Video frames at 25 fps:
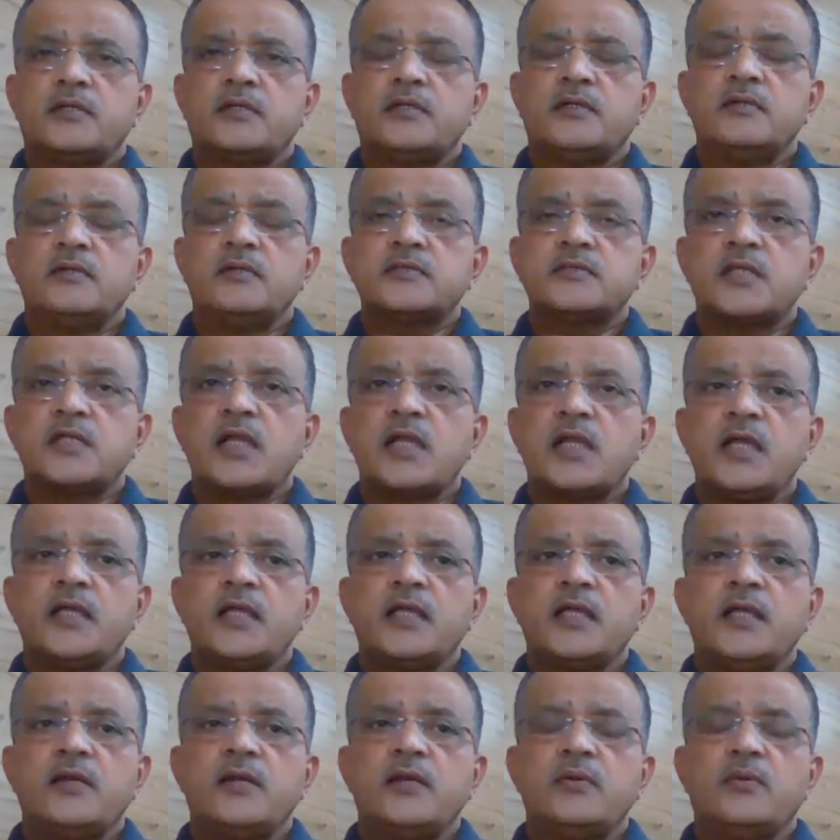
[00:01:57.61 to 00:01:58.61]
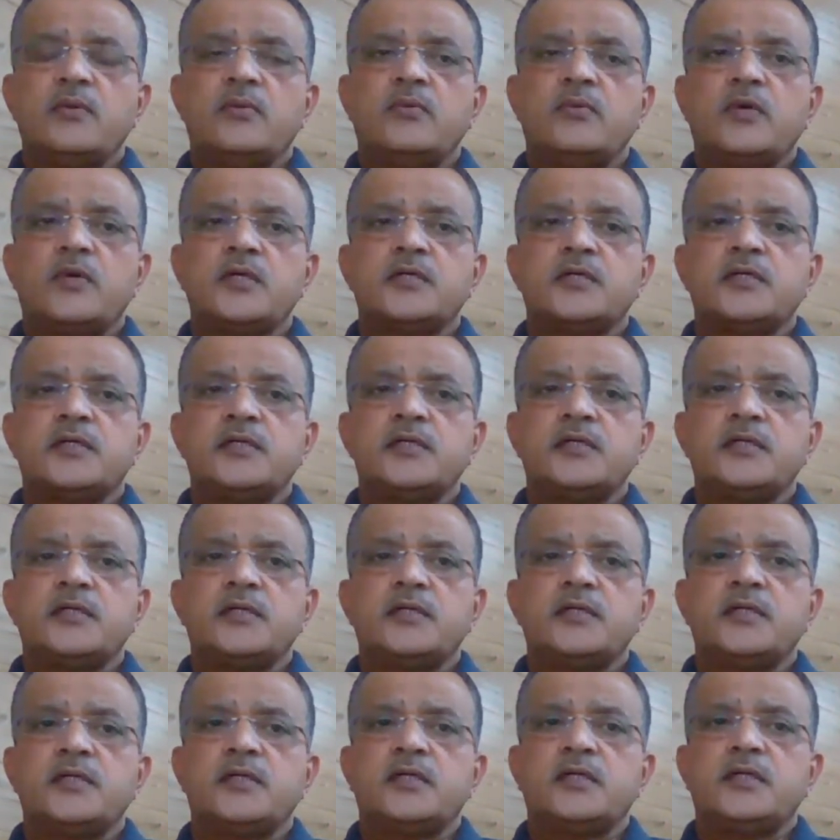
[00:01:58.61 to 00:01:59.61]
looks like and what
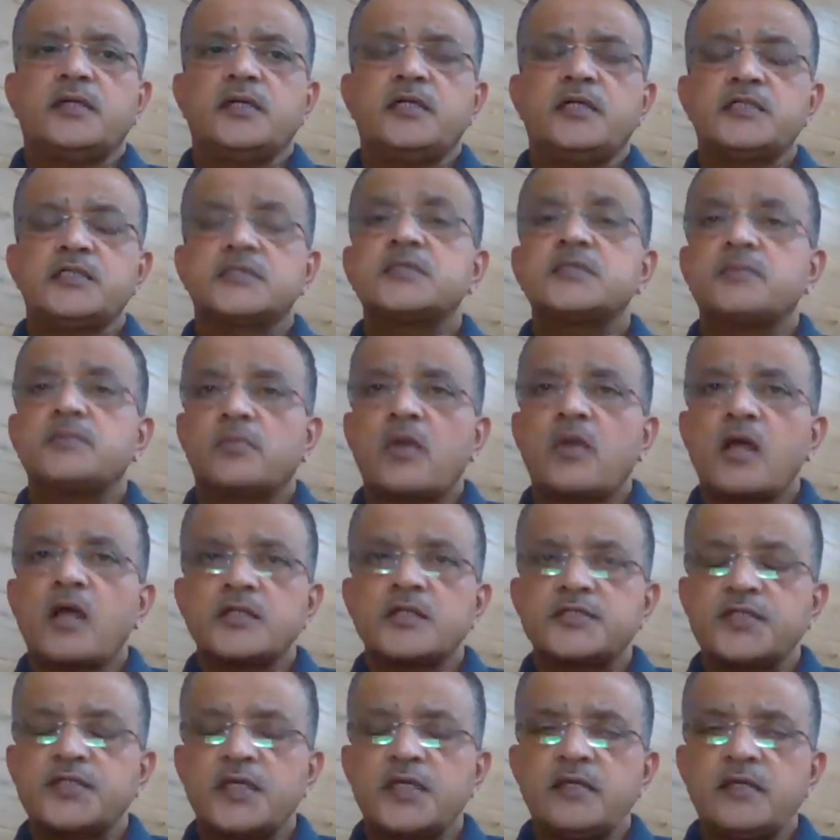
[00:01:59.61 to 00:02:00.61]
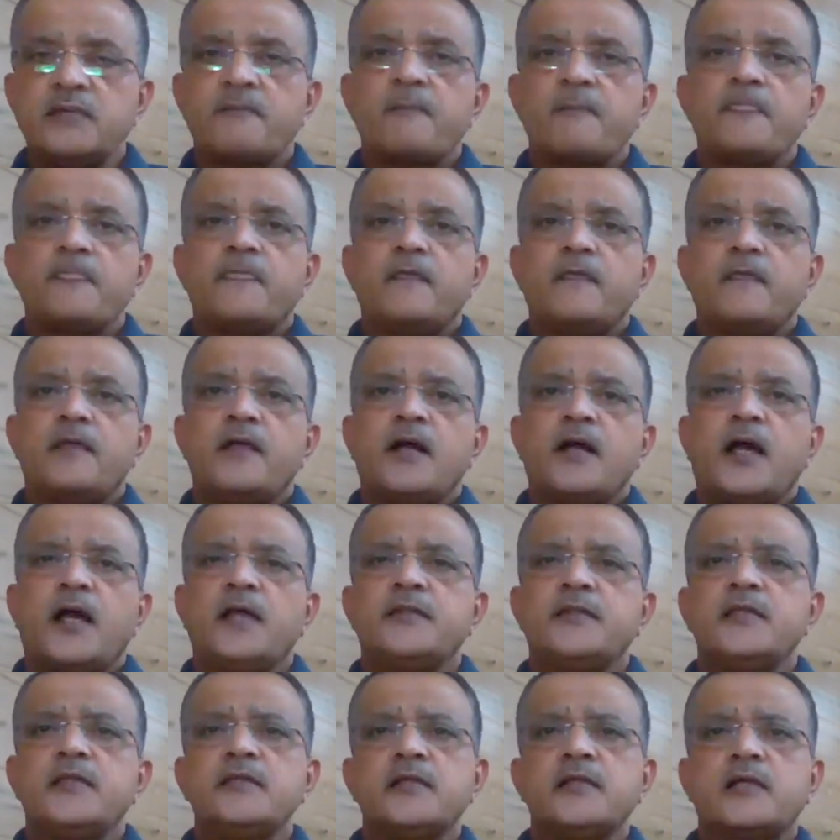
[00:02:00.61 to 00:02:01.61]
is blockchain,
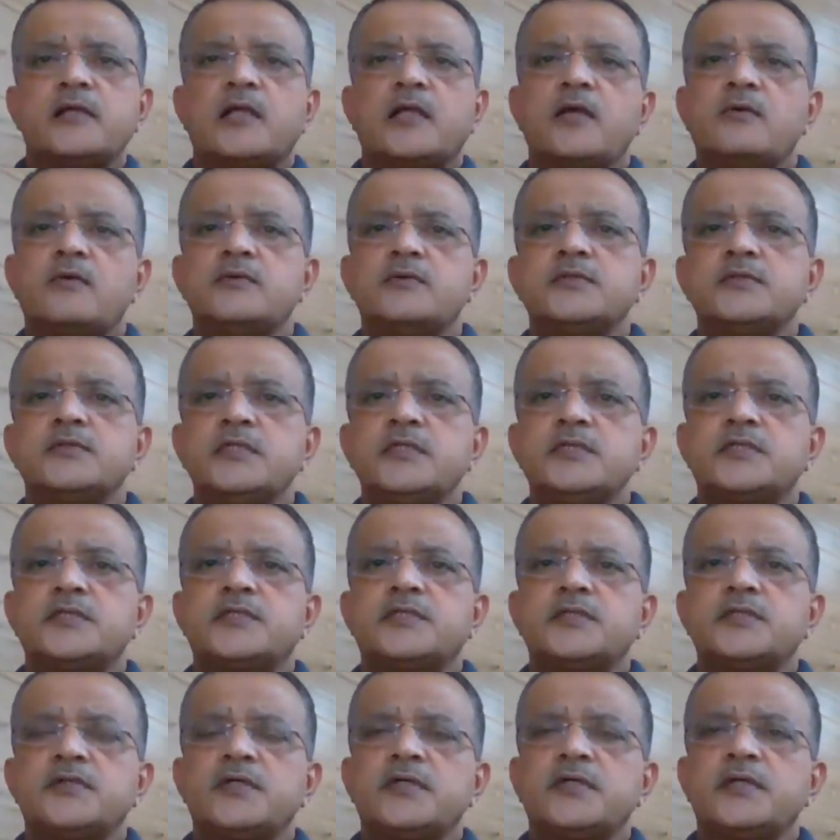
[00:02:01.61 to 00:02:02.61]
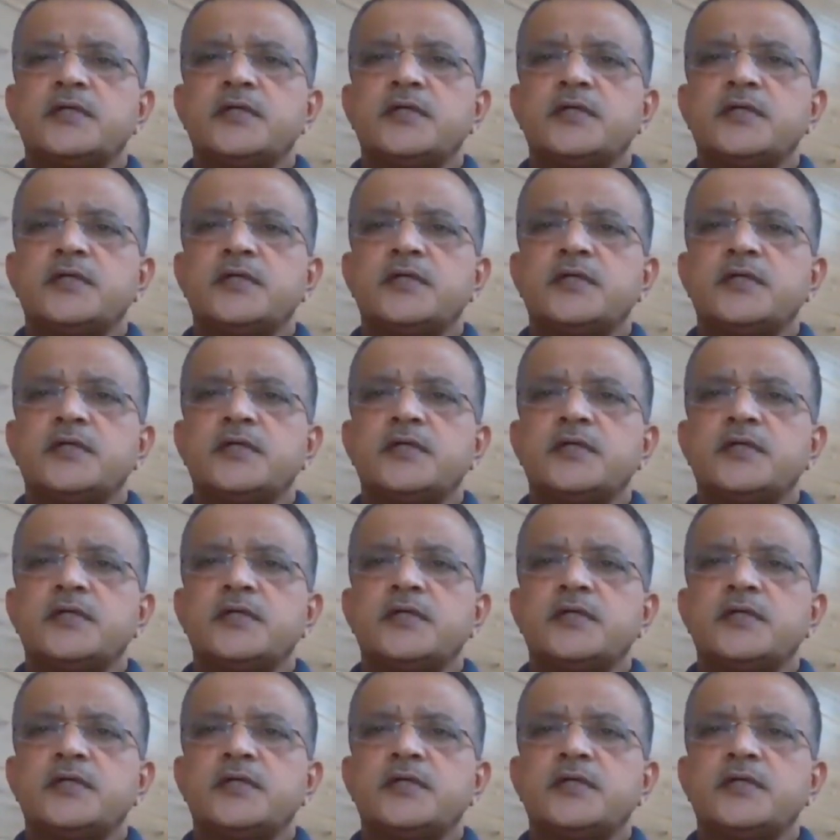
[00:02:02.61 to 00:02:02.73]
I think the closest